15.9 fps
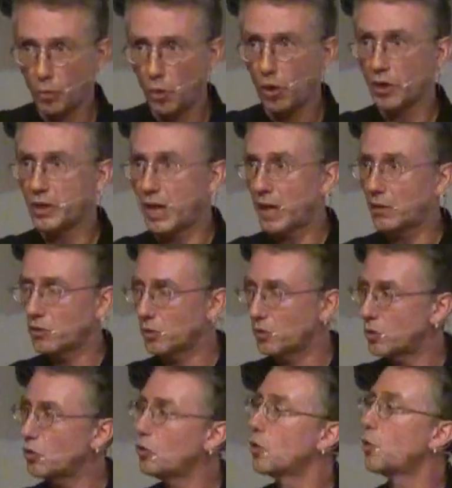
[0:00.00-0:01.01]
boiled down to
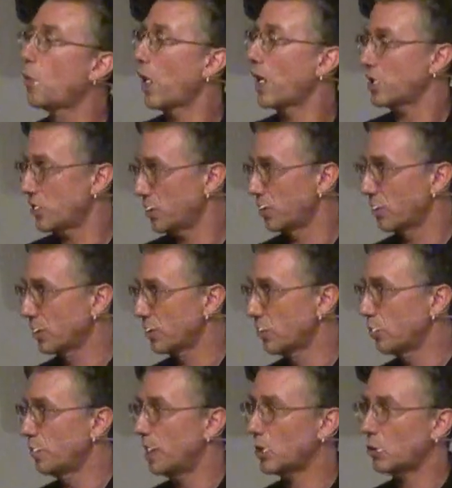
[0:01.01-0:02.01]
two
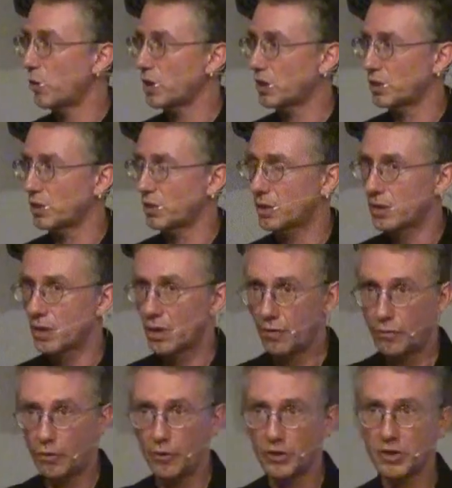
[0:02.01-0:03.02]
main questions.
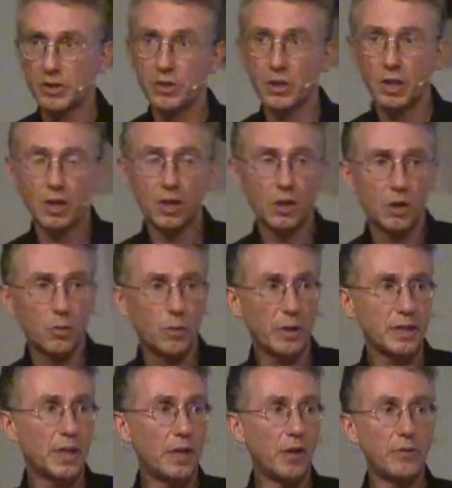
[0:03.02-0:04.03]
First,
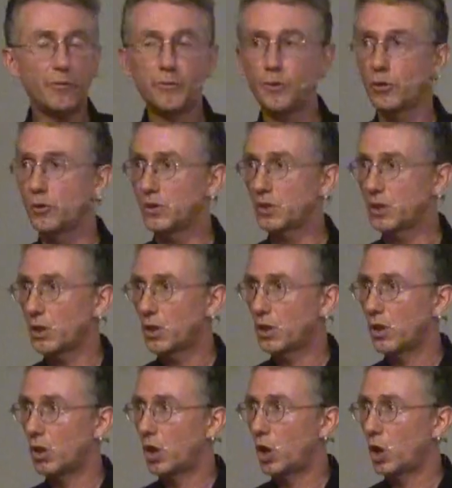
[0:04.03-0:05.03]
what kind of food
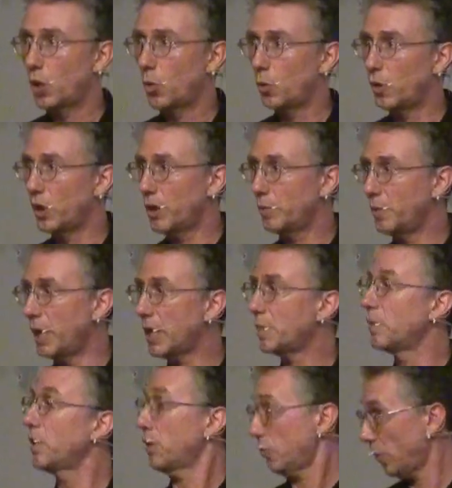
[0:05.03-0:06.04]
will
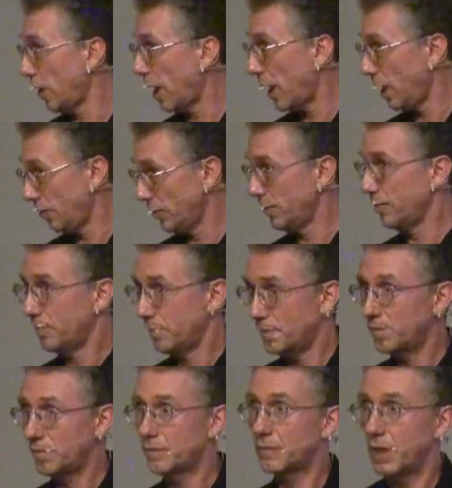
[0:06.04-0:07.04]
make me thrive
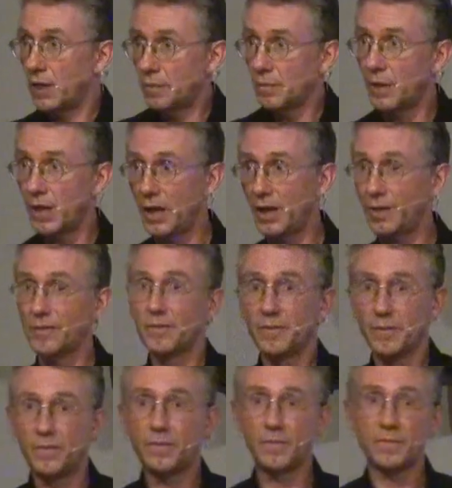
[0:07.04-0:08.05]
in my,
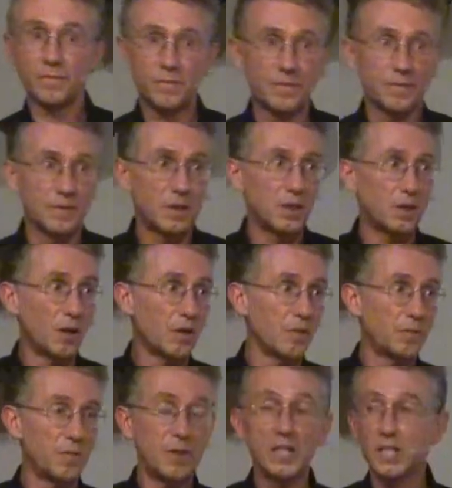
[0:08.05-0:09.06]

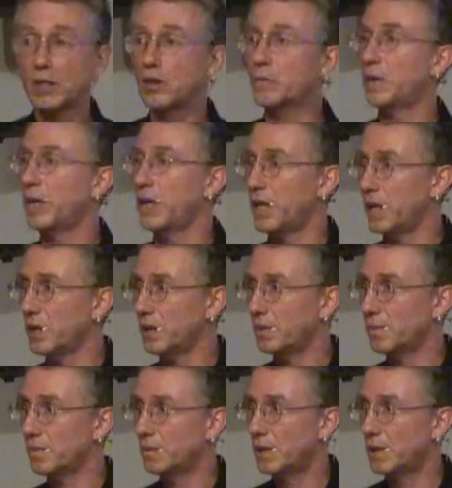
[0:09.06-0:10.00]
physical being,